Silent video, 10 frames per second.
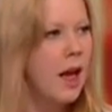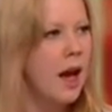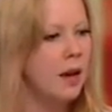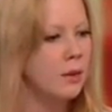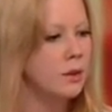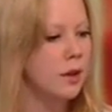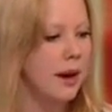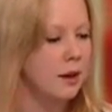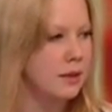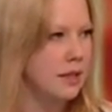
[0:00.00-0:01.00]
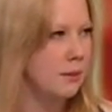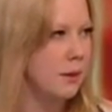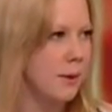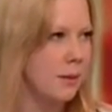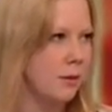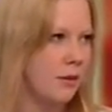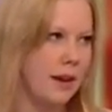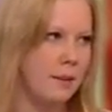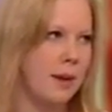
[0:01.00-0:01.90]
and also how deeply people feel it.